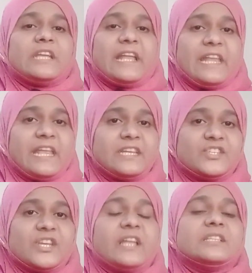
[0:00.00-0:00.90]

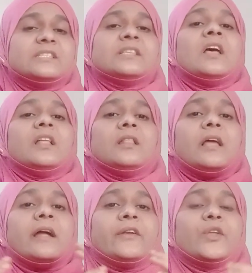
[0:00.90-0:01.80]
connections.
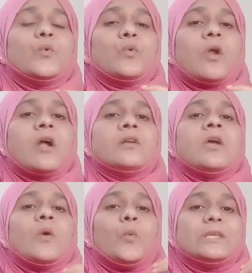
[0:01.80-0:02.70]
The neuron
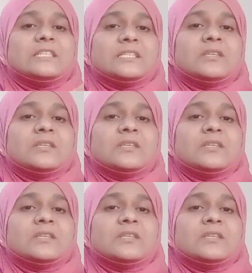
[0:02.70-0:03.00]
which